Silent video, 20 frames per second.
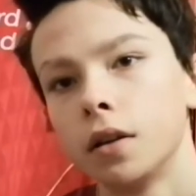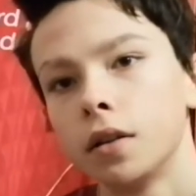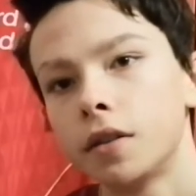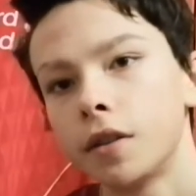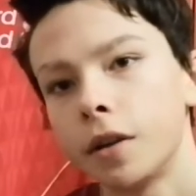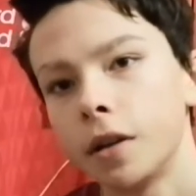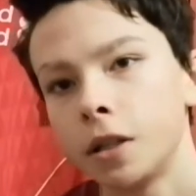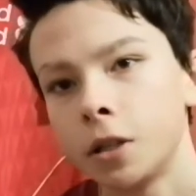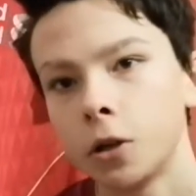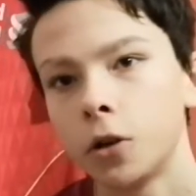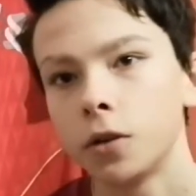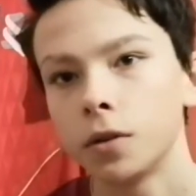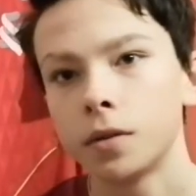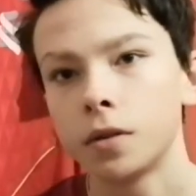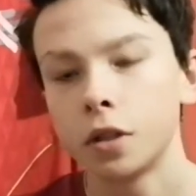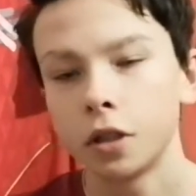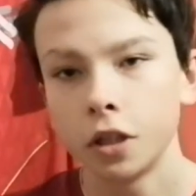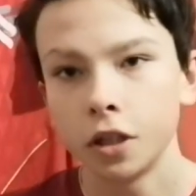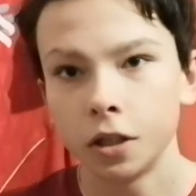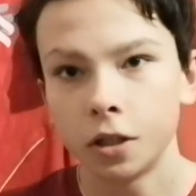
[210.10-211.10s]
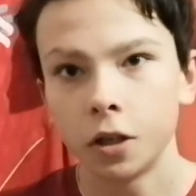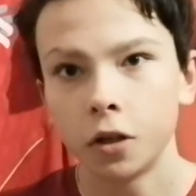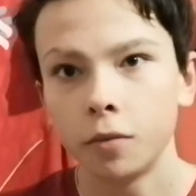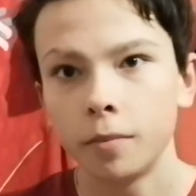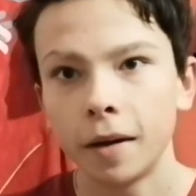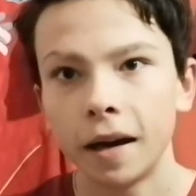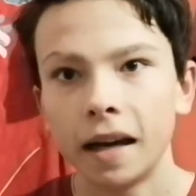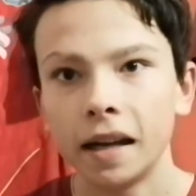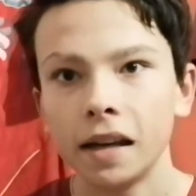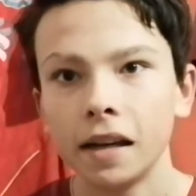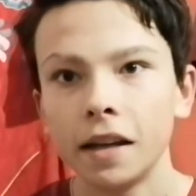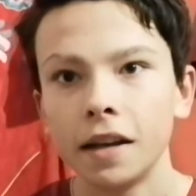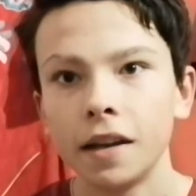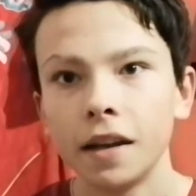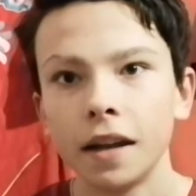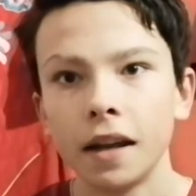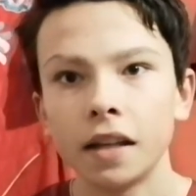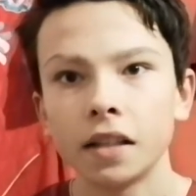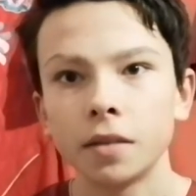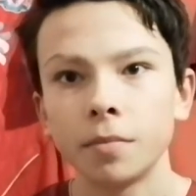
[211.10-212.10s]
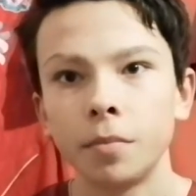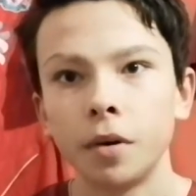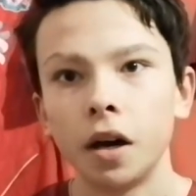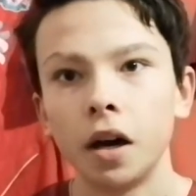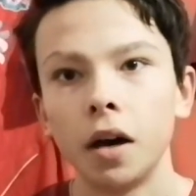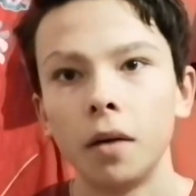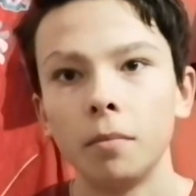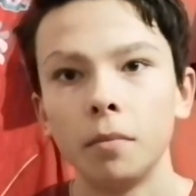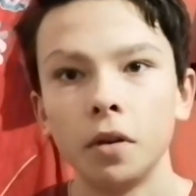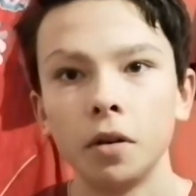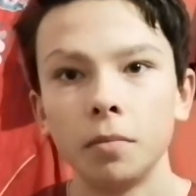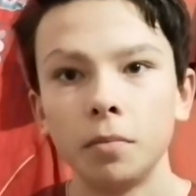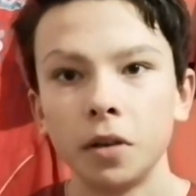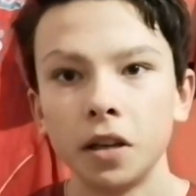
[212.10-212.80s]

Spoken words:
so he's not doing too badly in that department.